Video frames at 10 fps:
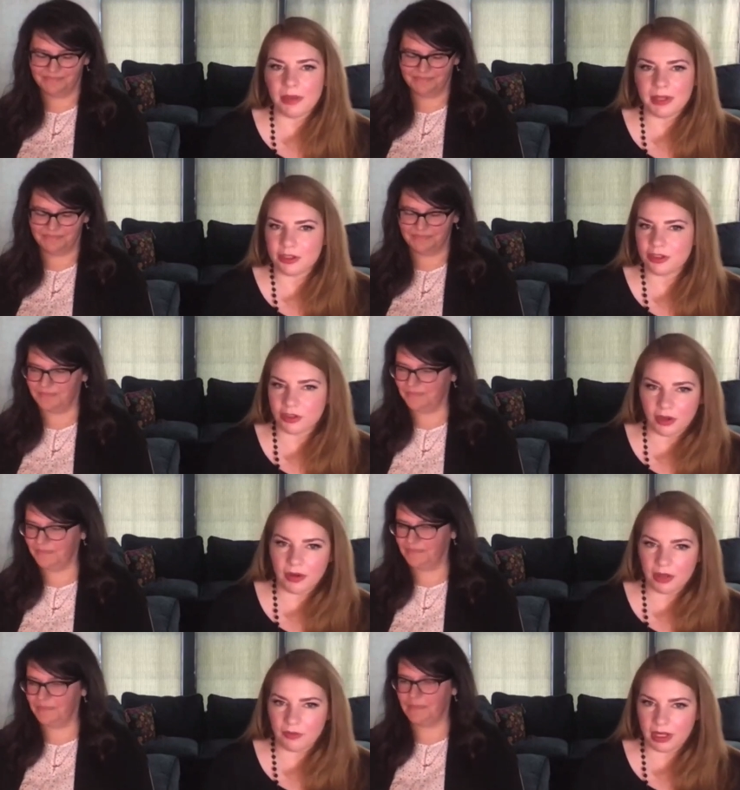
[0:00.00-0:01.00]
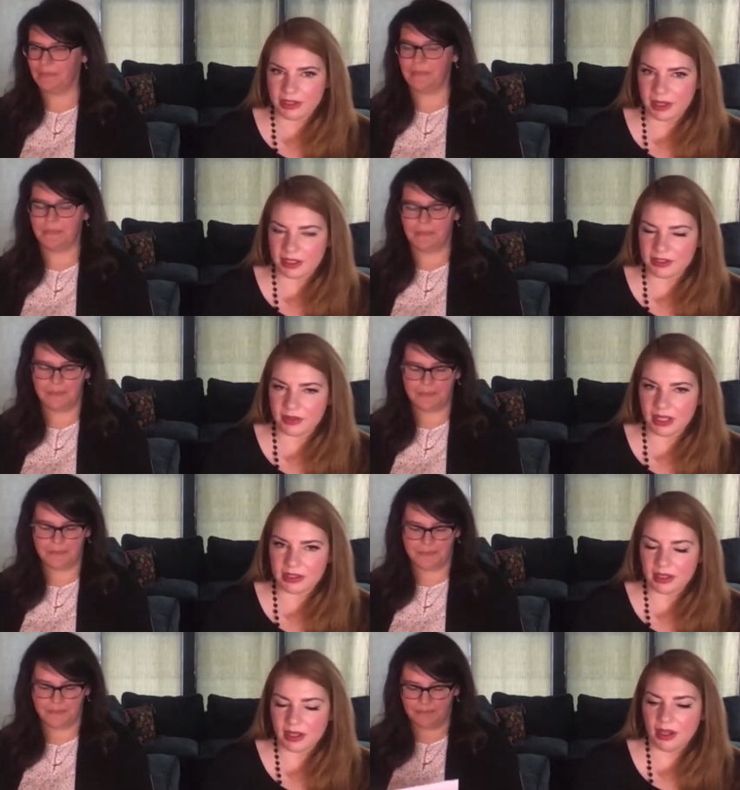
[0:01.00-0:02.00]
Speaker 1: Because you don't get Renesmee. So
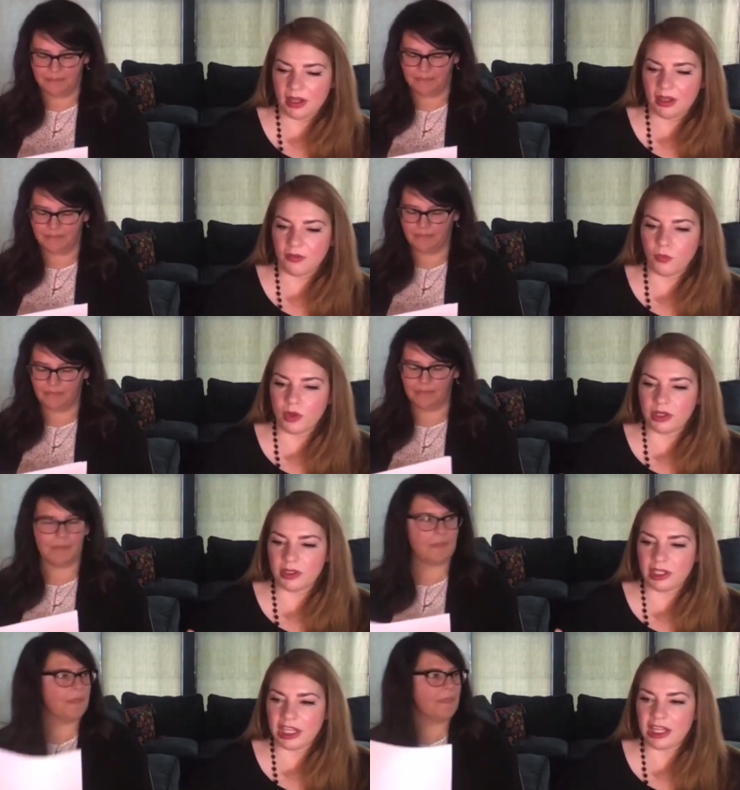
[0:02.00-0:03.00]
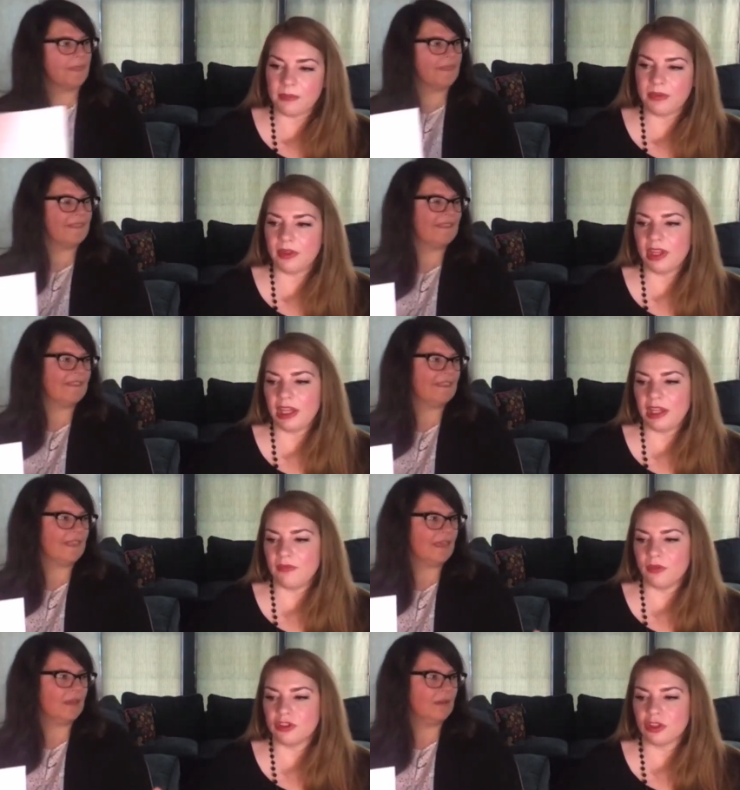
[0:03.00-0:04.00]
that would keep the
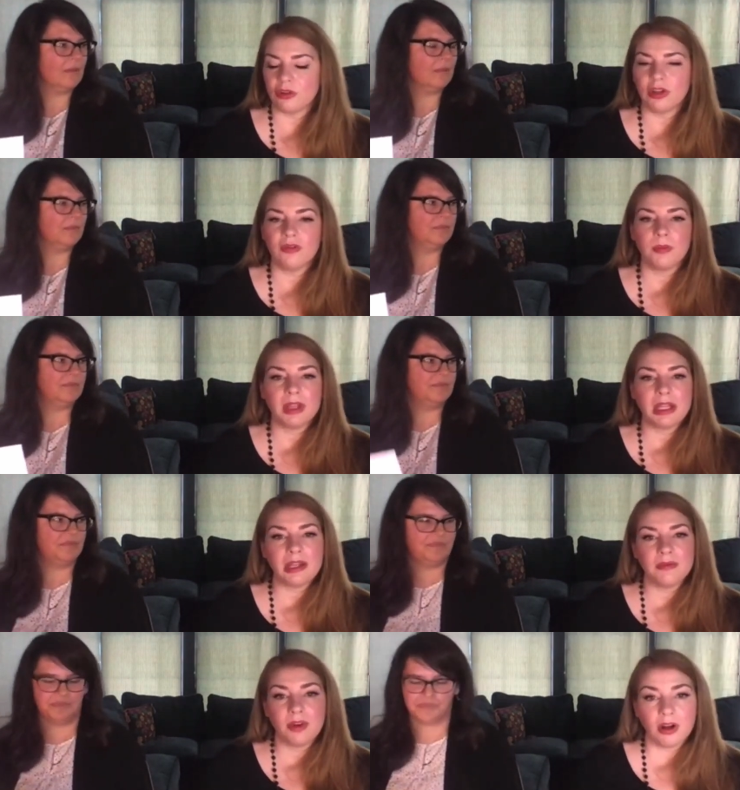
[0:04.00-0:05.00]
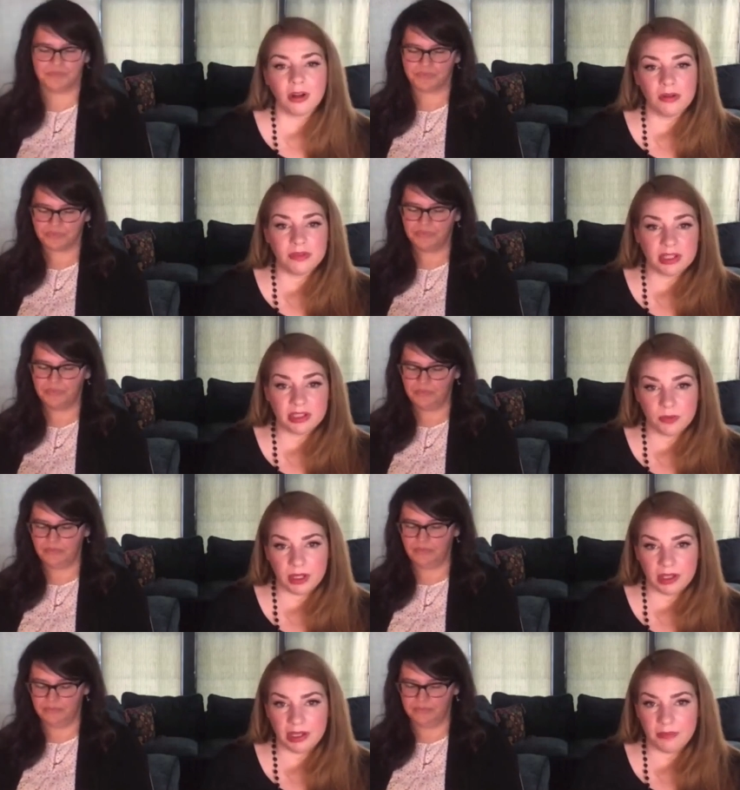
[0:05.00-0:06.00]
Volturi from getting involved as
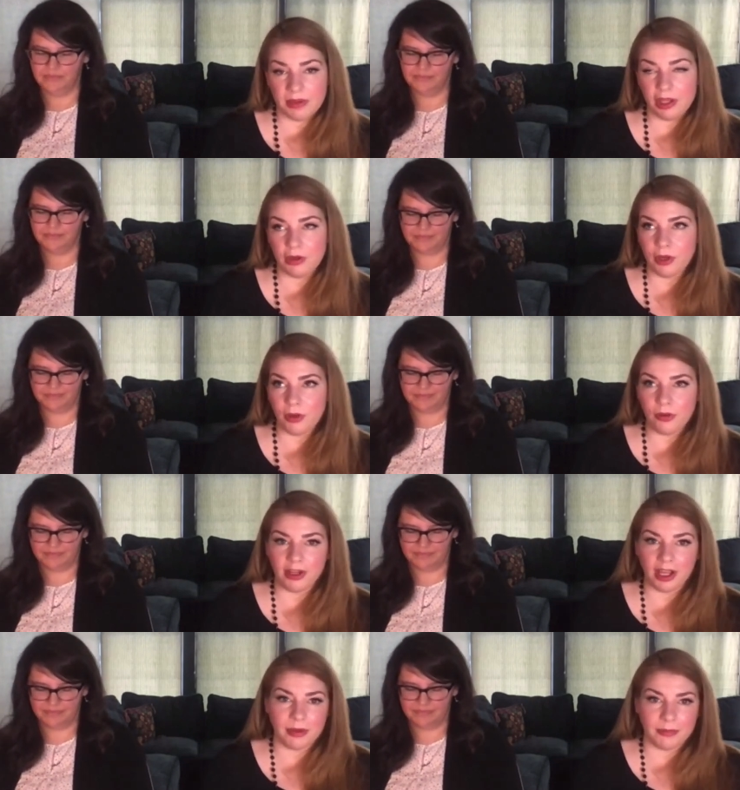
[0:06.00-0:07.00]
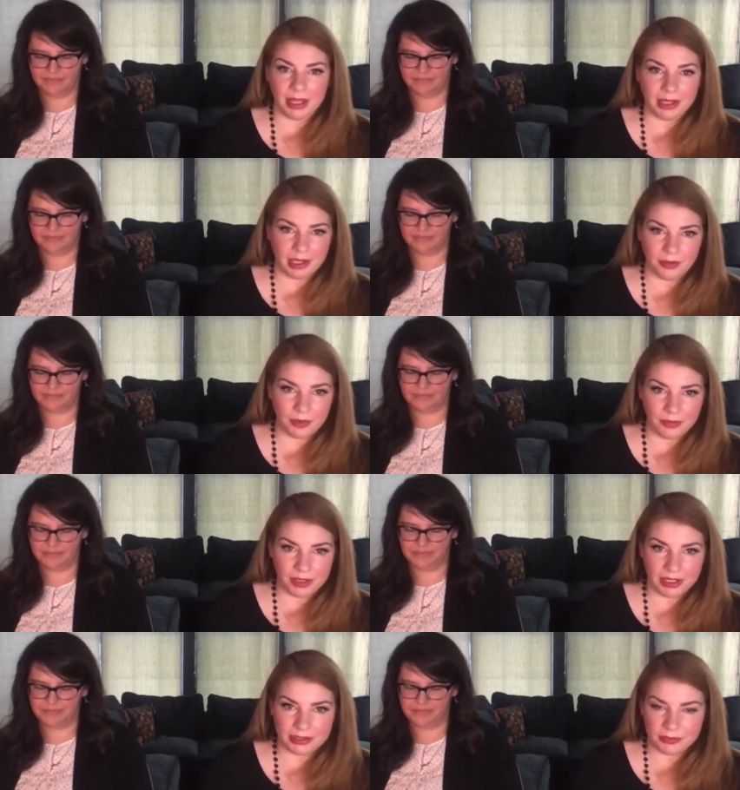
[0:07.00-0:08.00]
quickly. But you know they're coming back anyway,
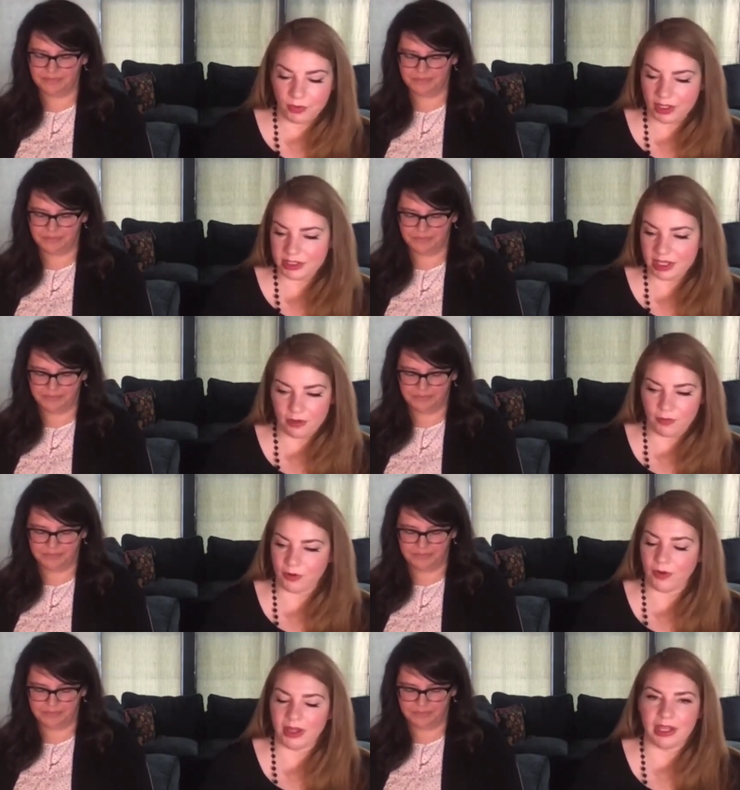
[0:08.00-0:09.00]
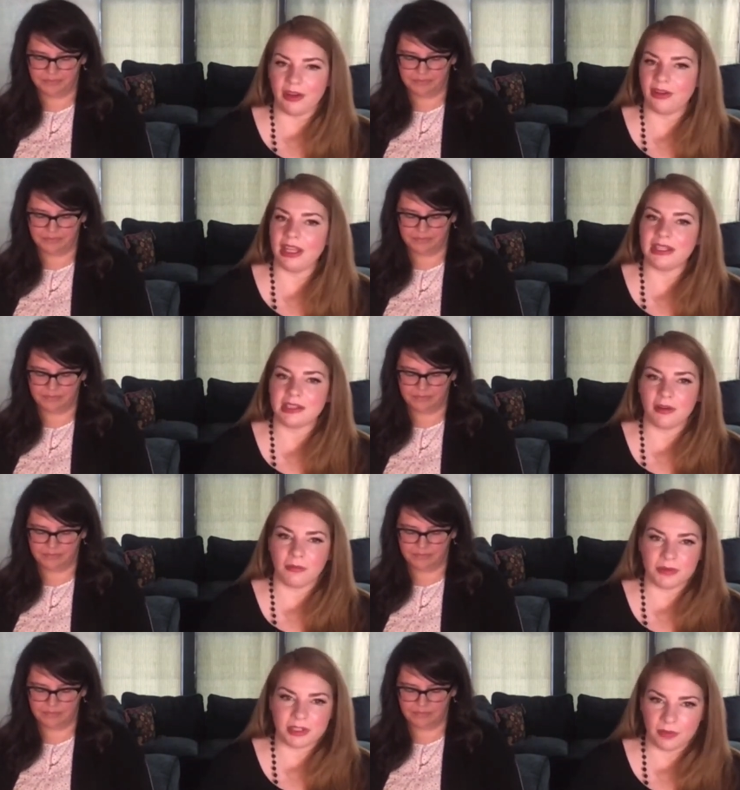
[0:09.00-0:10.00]
because once Edward went there and they saw what
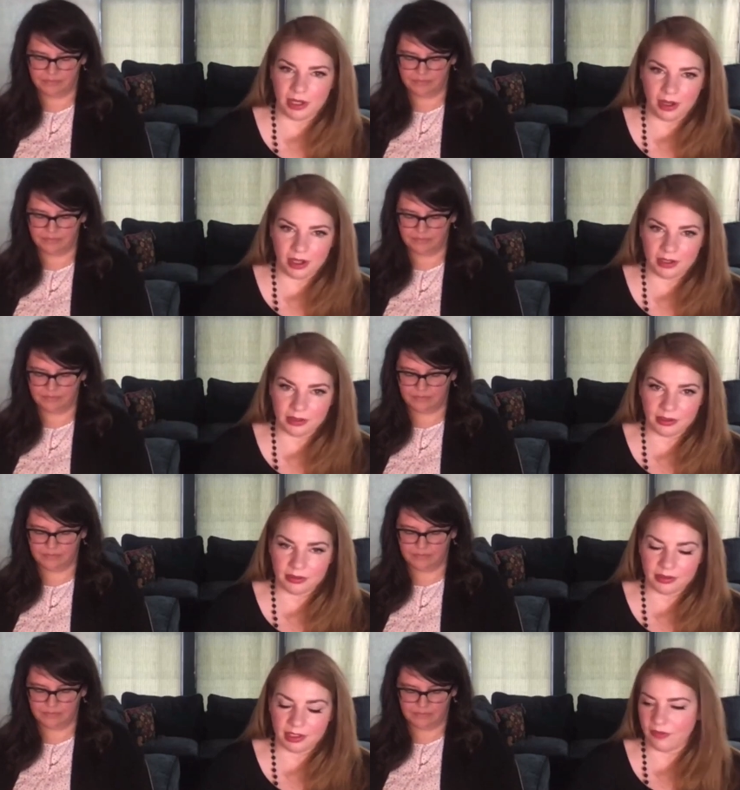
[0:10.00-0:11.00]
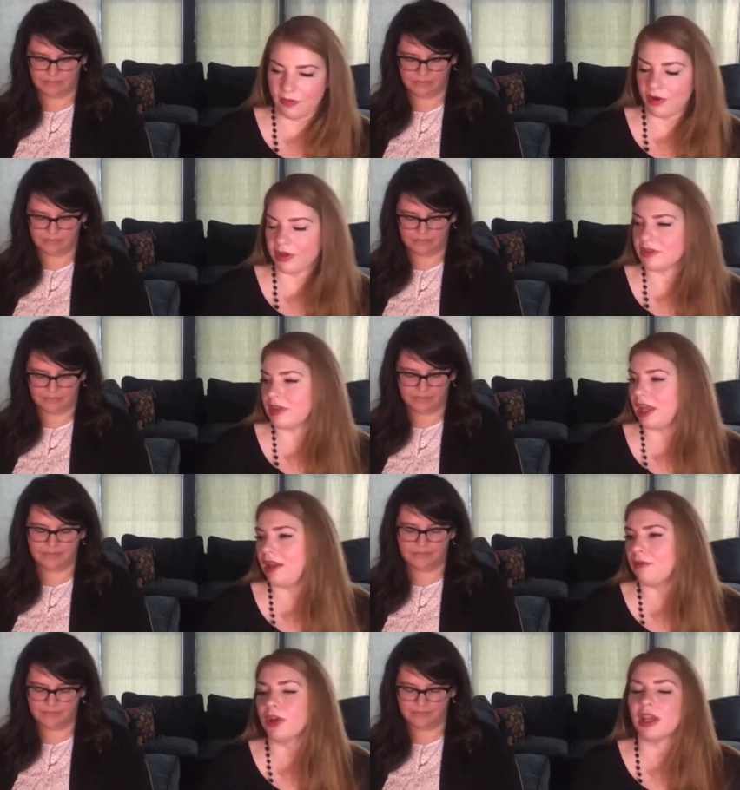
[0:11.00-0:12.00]
was going on in Forks,
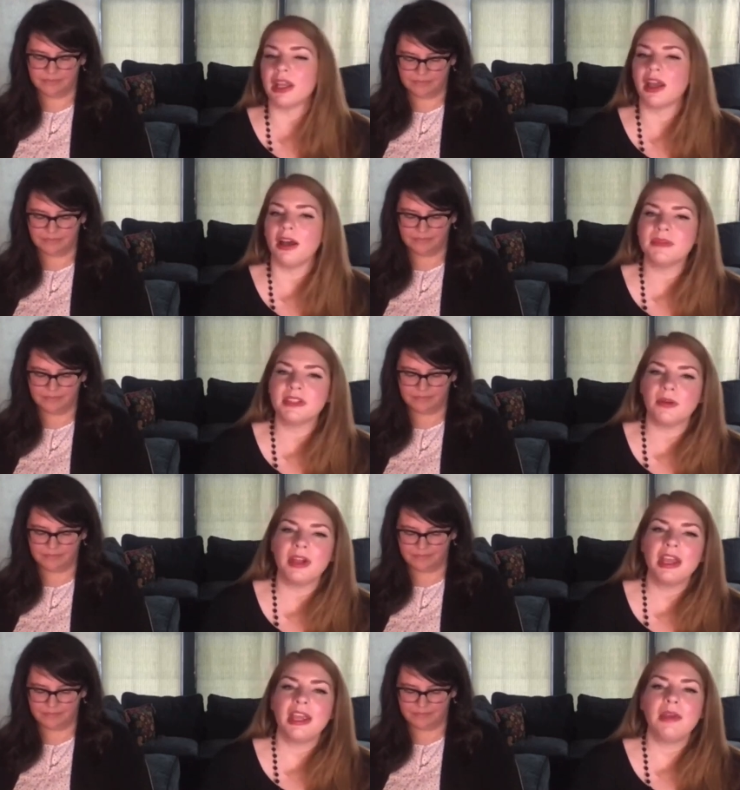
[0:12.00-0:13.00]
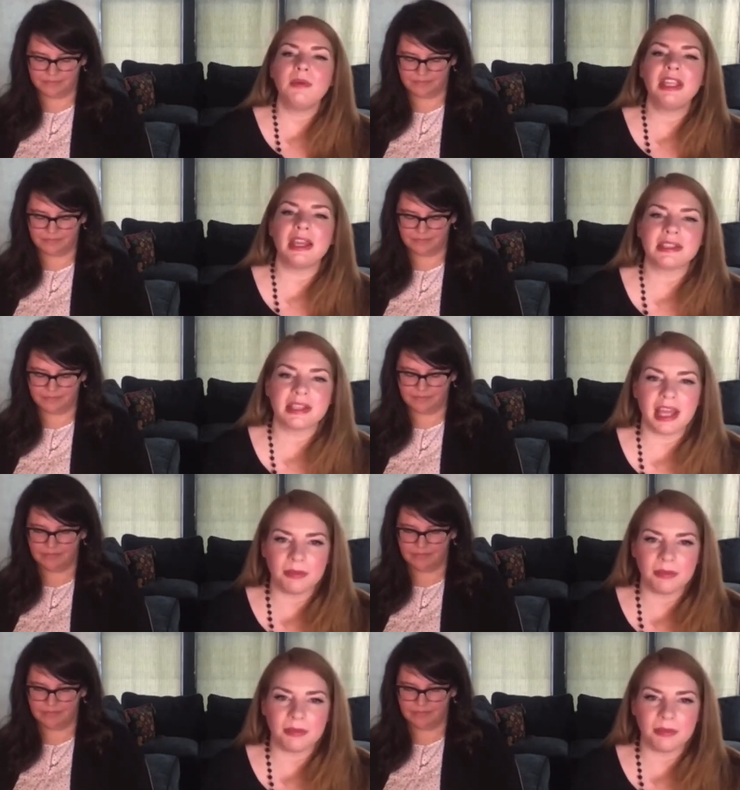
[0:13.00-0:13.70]
they were going to come. So it would get to that